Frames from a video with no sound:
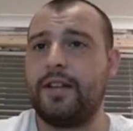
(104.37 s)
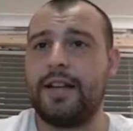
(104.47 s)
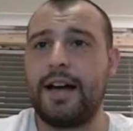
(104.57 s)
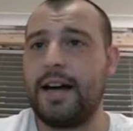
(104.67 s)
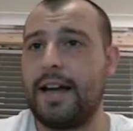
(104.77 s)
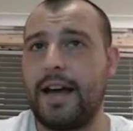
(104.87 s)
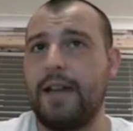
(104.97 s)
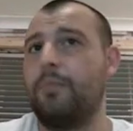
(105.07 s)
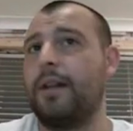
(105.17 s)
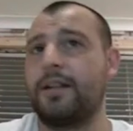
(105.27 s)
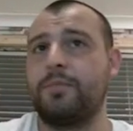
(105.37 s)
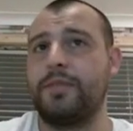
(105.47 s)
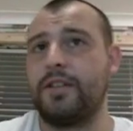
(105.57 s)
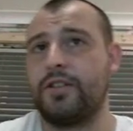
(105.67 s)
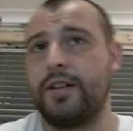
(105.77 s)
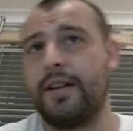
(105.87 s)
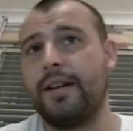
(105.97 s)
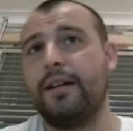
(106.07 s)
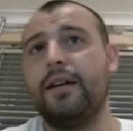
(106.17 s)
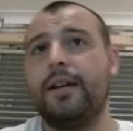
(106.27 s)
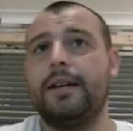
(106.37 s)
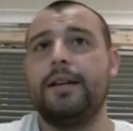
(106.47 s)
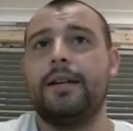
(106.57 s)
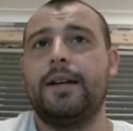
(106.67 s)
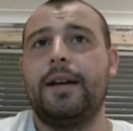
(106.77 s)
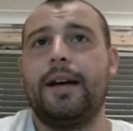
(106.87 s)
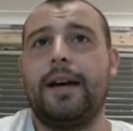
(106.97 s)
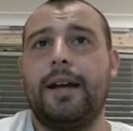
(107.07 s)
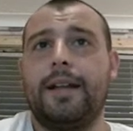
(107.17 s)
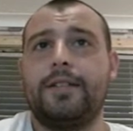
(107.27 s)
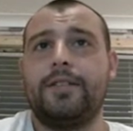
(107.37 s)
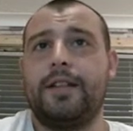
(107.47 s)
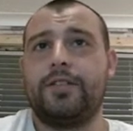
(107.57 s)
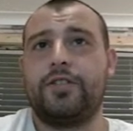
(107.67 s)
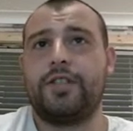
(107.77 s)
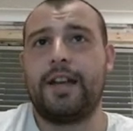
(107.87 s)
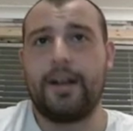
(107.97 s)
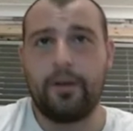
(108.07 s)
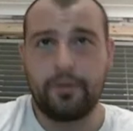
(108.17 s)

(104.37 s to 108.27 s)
I hate black's position here. Let's just take a look.